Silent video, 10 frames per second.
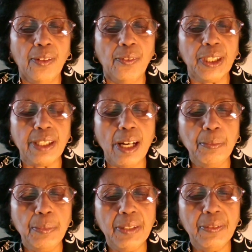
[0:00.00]
For the
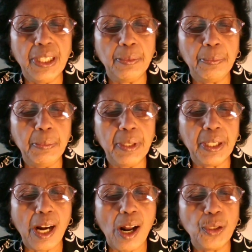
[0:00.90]
time being, when the people
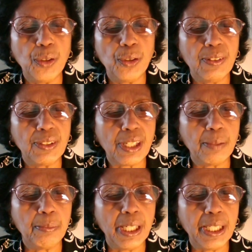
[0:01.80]
around you, they will
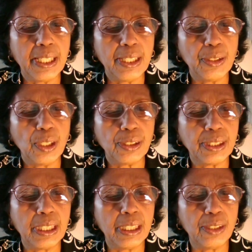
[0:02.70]
start buying and you
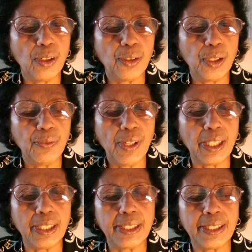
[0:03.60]
think you are doing
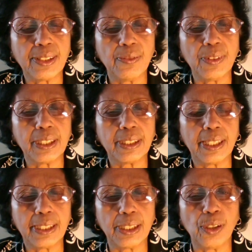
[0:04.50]
well, it doesn't work
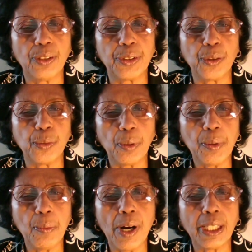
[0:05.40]
like that. You have to do
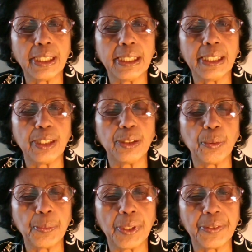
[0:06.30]
proper marketing and
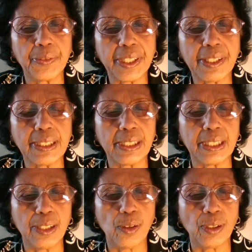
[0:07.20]
proper
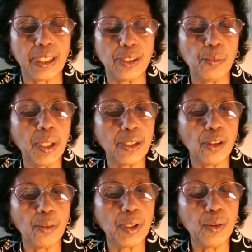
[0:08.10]
advertising and all that. You might
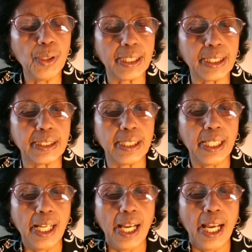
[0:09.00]
not be good at it.
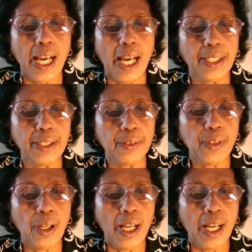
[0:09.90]
And
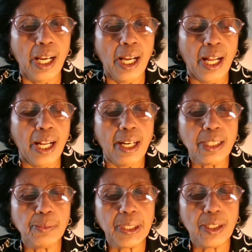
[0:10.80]

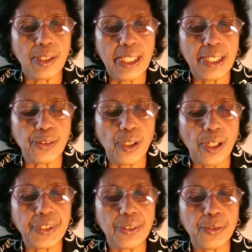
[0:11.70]
last but not least, you
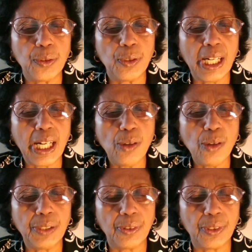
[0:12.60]
have to do
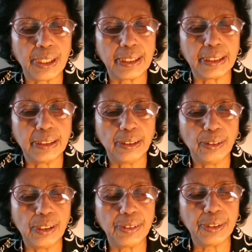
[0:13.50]
accounting for it.
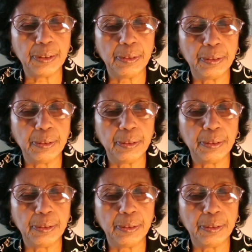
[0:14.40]
You have to